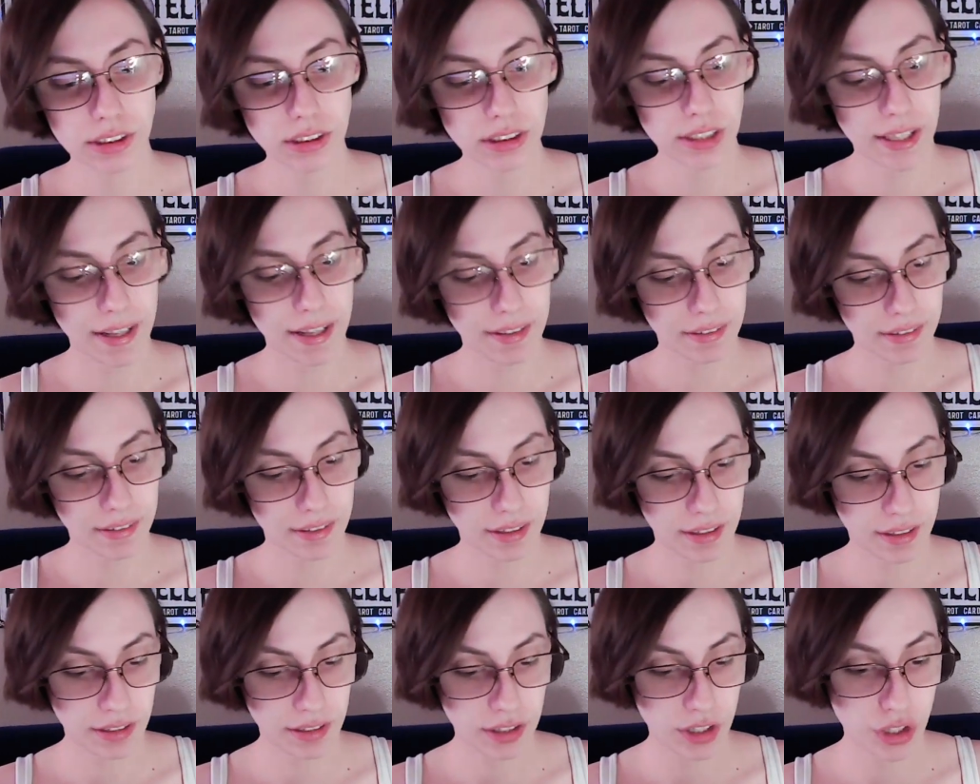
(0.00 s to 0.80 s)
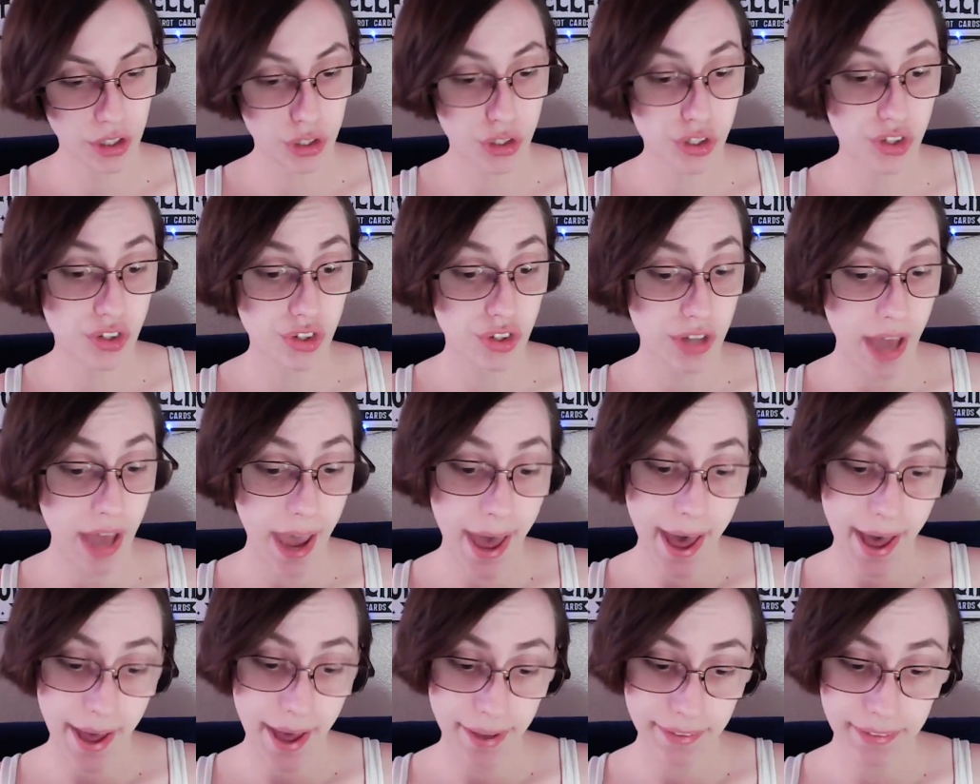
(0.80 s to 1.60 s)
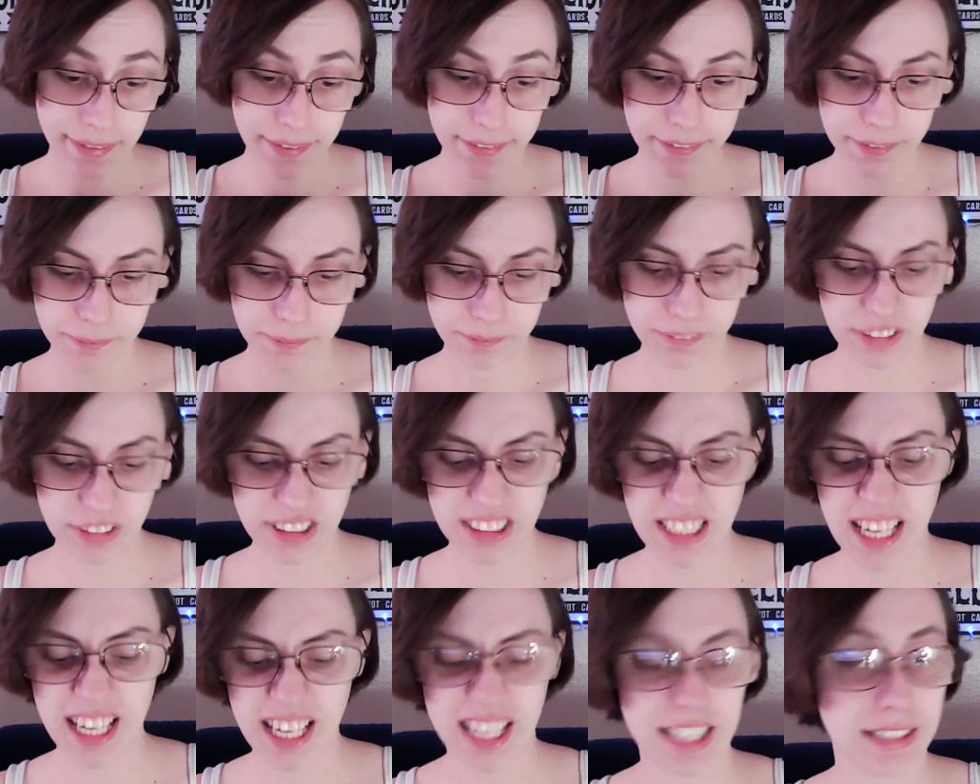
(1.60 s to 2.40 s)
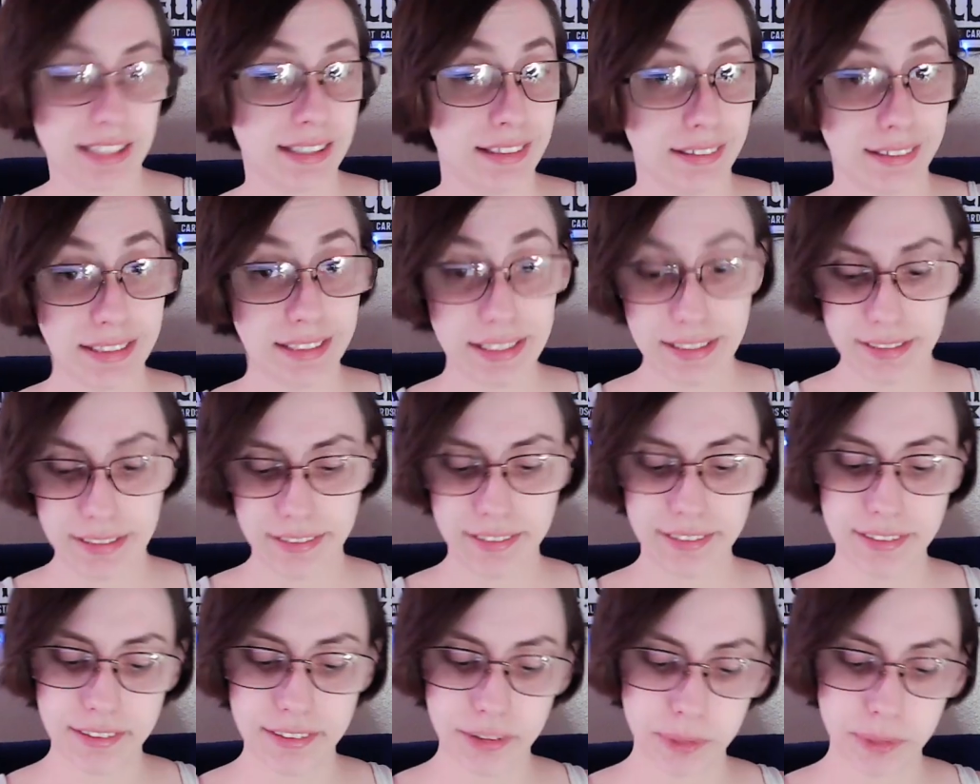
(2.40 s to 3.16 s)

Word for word: And then the stag take the lead.